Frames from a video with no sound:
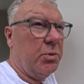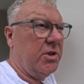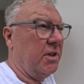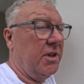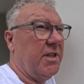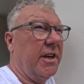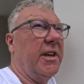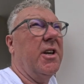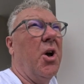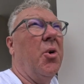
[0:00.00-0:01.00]
She was going to take
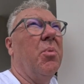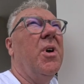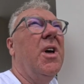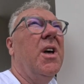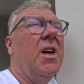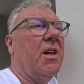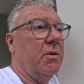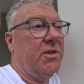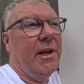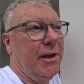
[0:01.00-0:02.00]
it home,
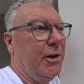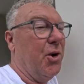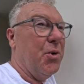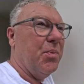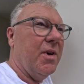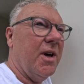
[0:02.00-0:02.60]
take it home.